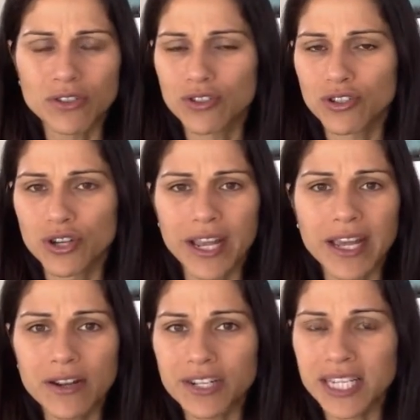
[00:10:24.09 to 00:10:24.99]

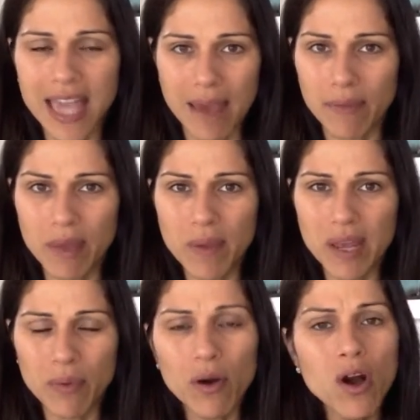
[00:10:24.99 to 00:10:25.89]
tricking or scamming
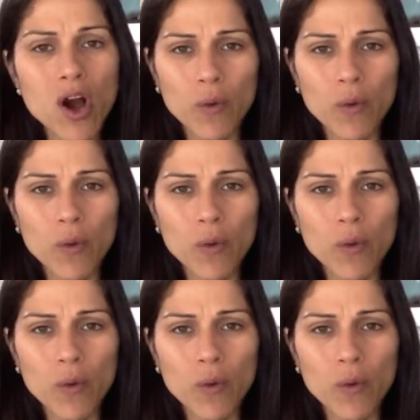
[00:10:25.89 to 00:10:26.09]
people.